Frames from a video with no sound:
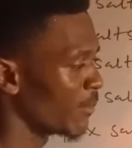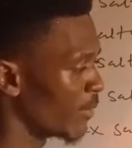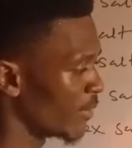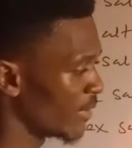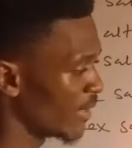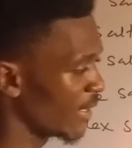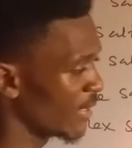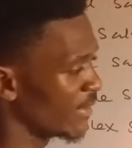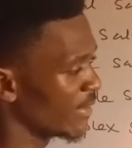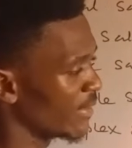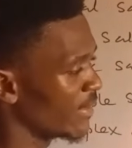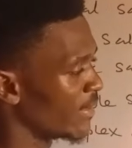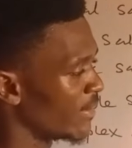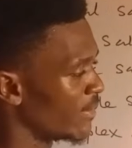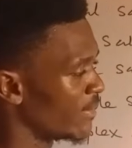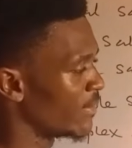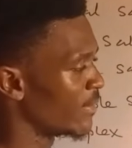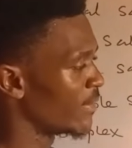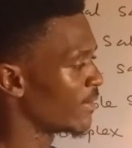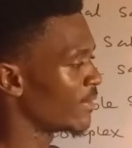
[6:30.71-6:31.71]
But then
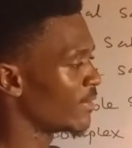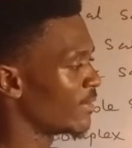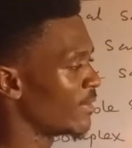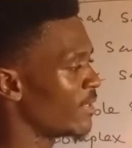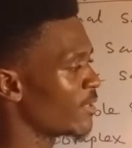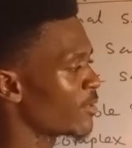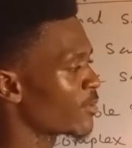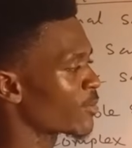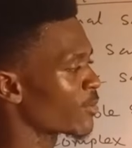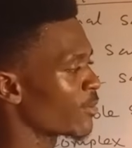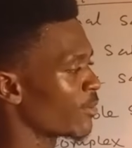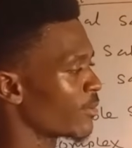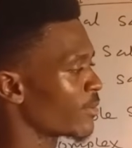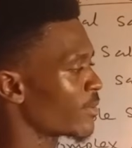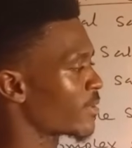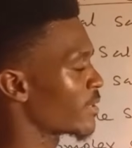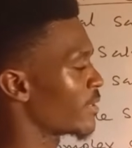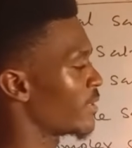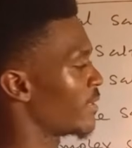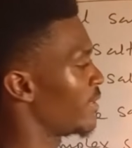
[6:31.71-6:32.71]
again, this
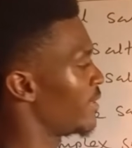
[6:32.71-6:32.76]
salt